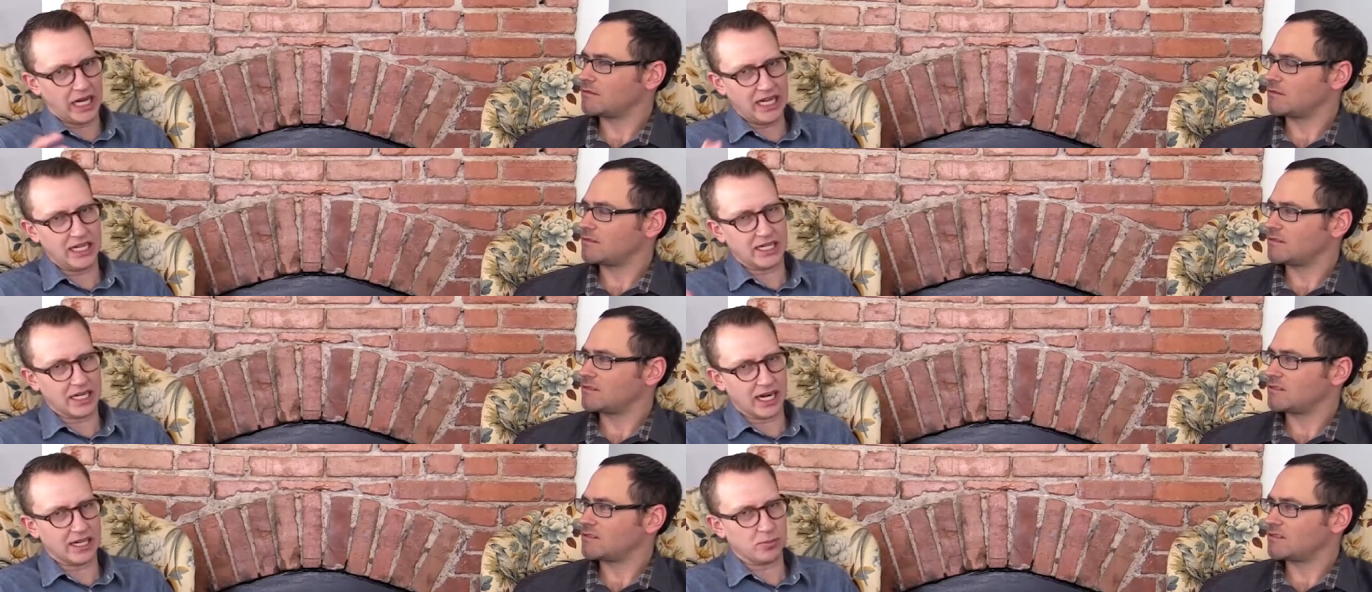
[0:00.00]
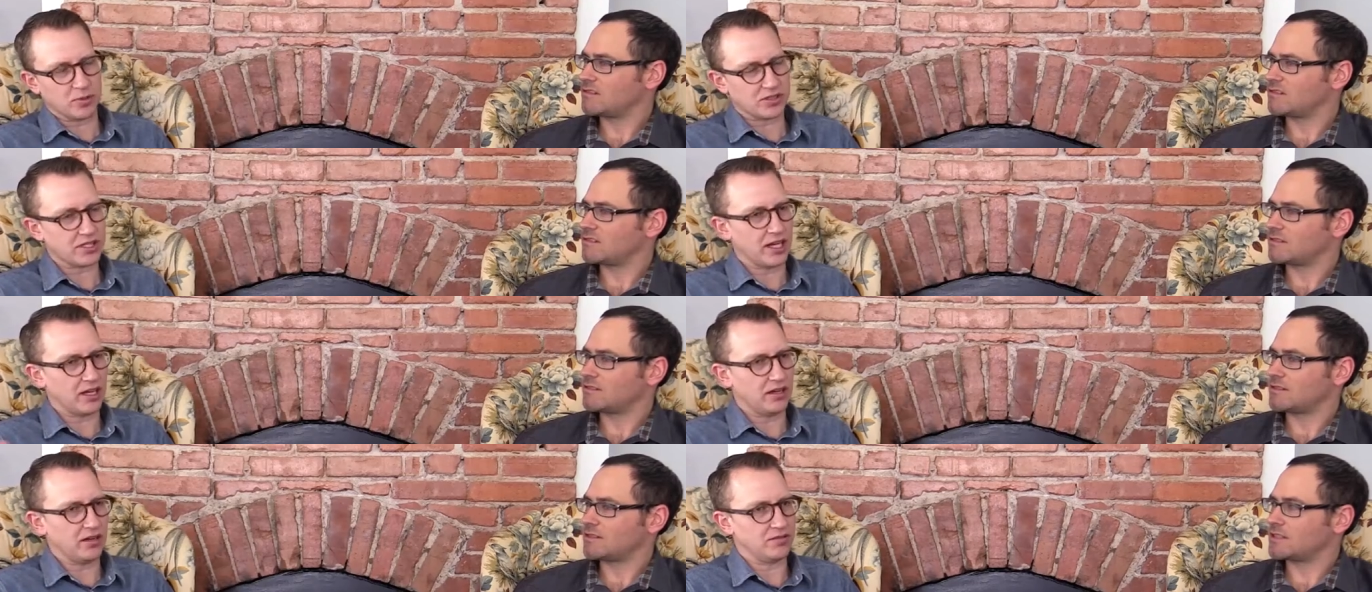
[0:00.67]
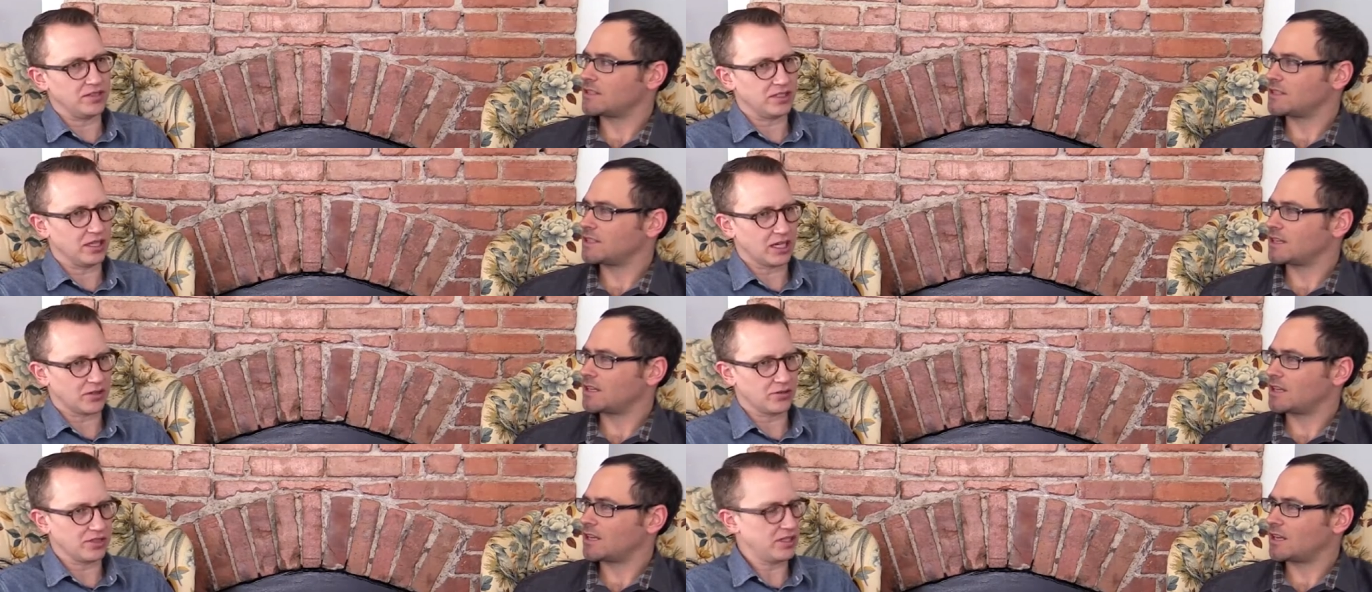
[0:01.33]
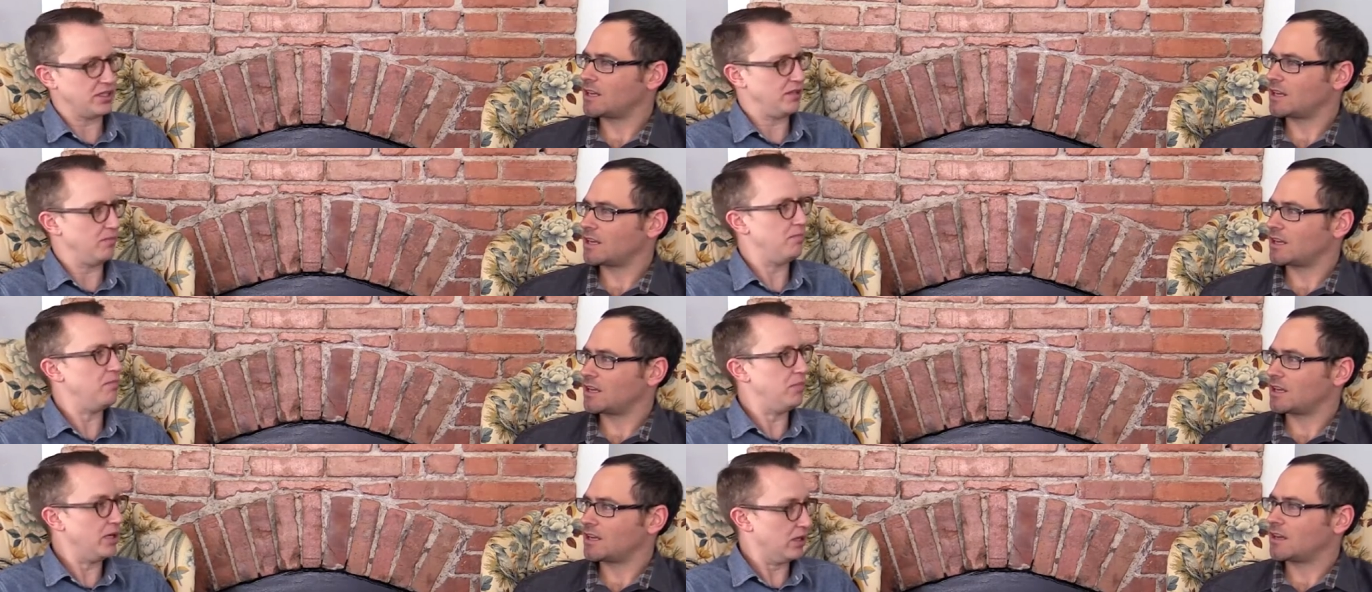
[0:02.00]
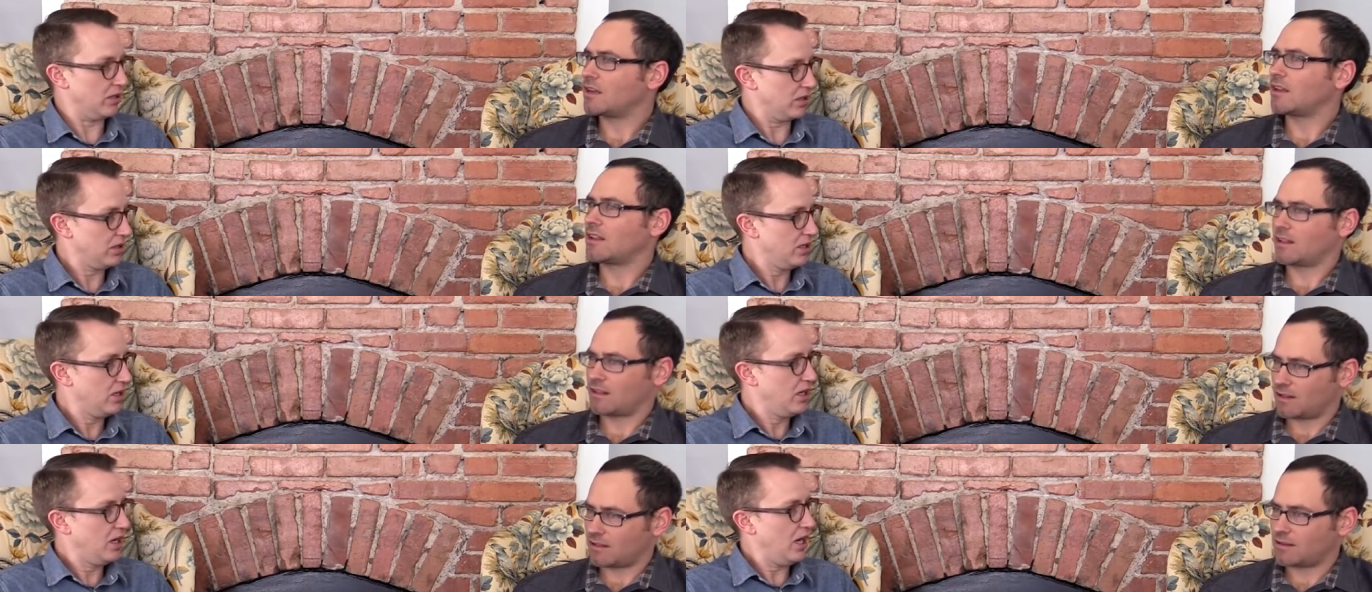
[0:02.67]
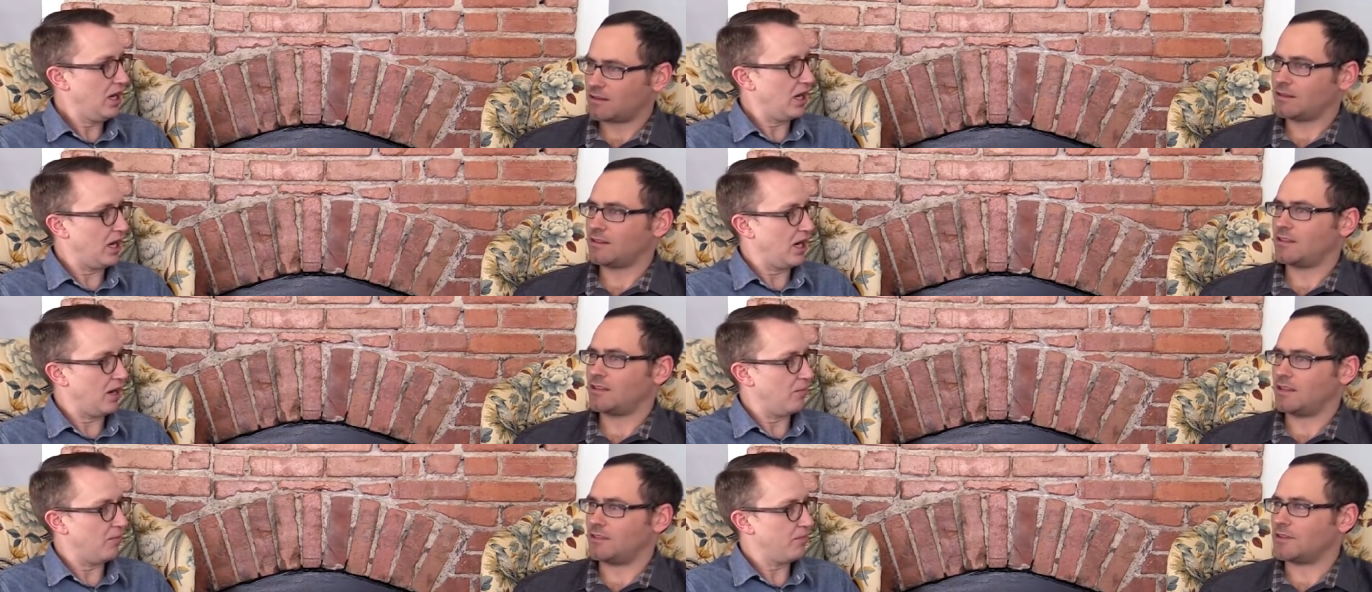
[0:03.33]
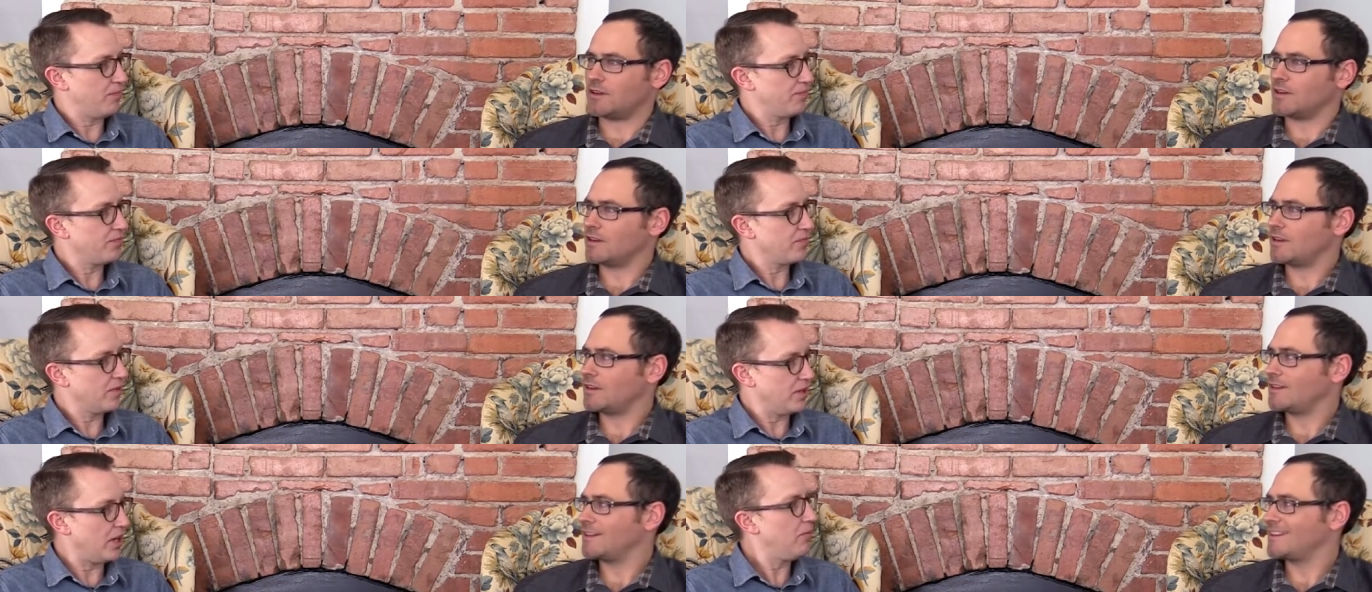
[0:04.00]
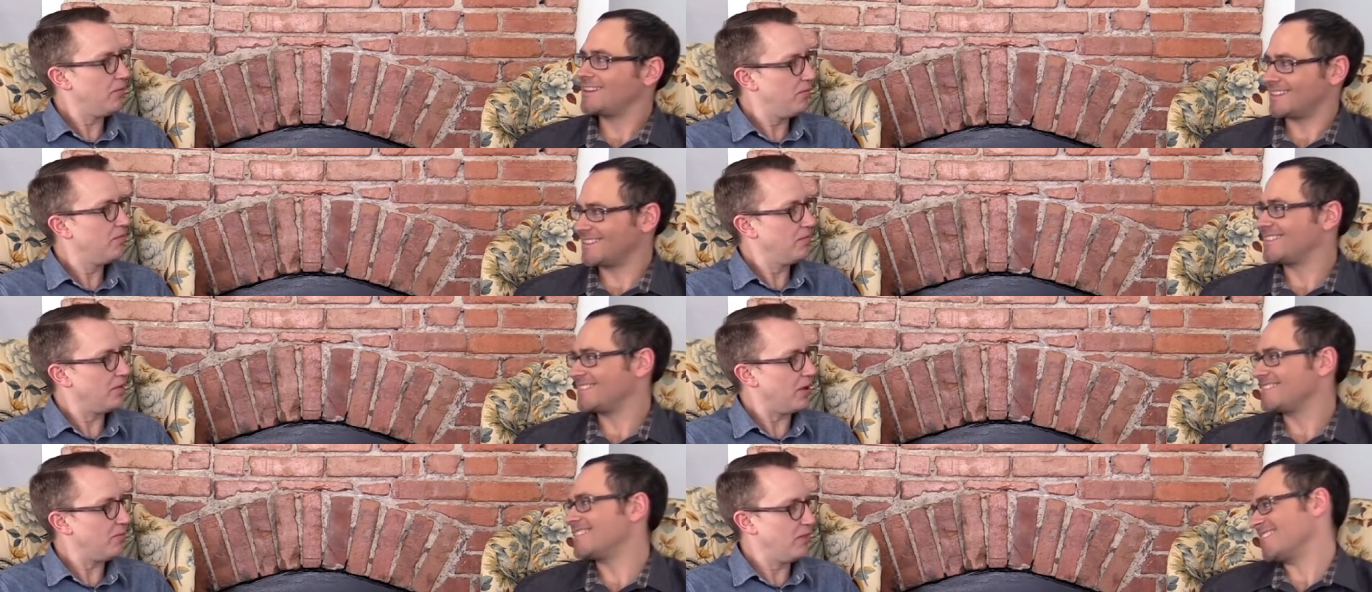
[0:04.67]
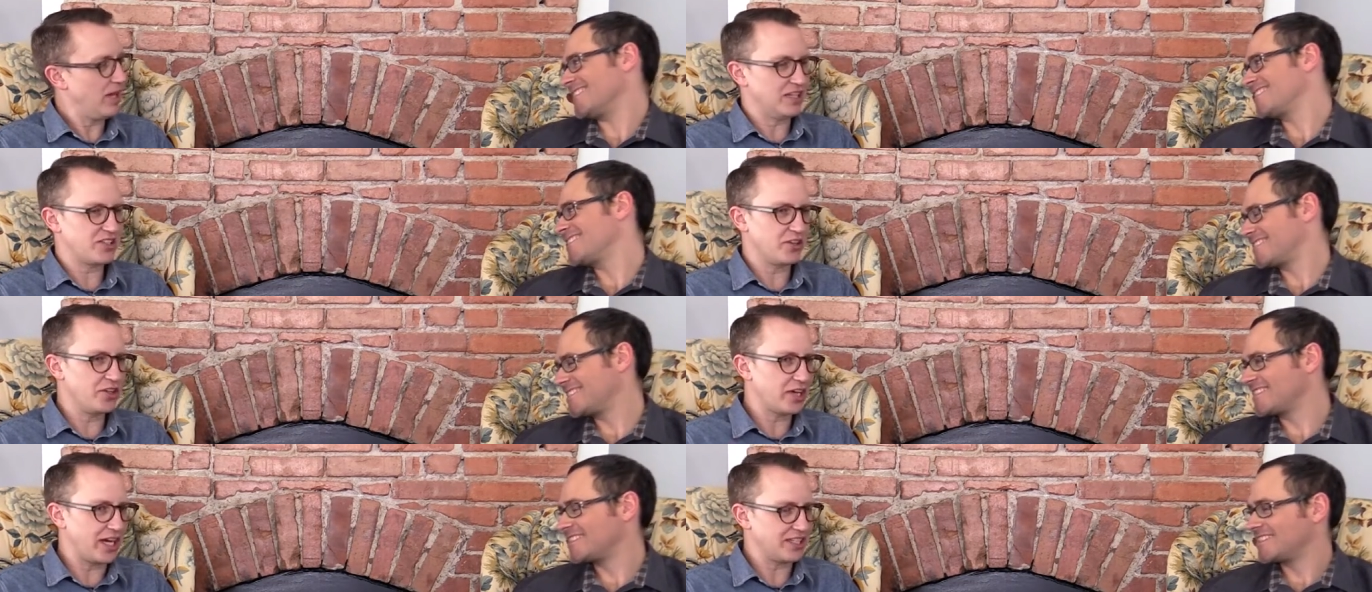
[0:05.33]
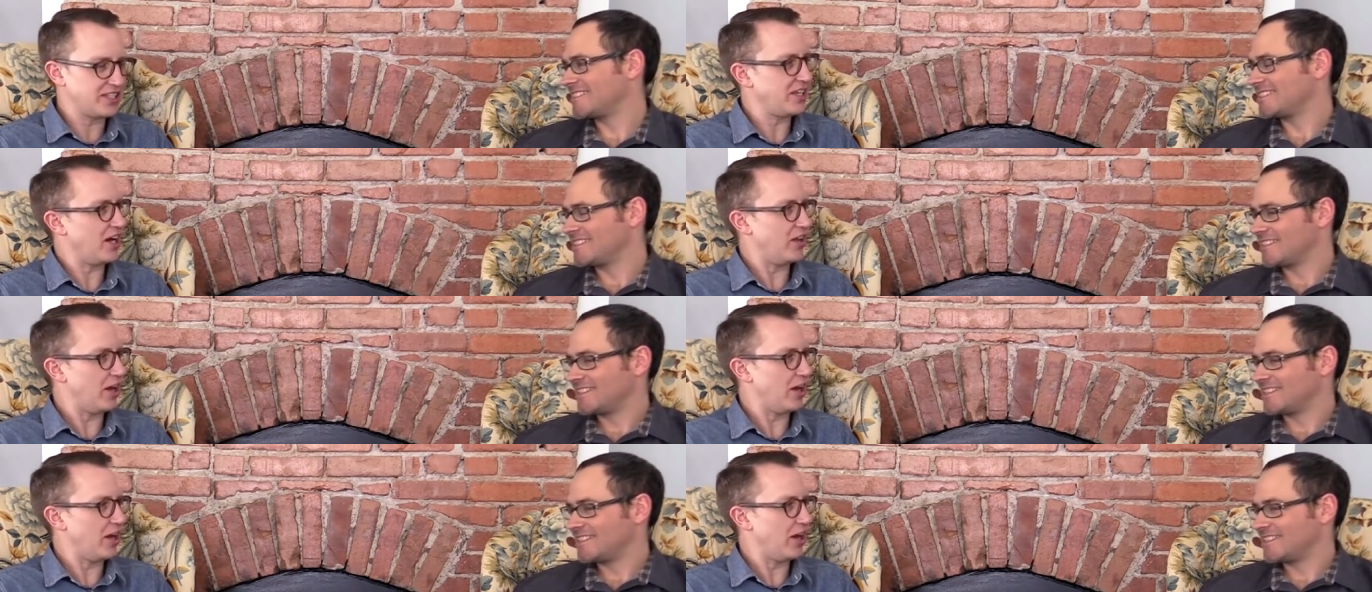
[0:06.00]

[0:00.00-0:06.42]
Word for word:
Speaker 1: 80 to 90% of his electricity bill. In theory. Yep. And so you'll kind of see how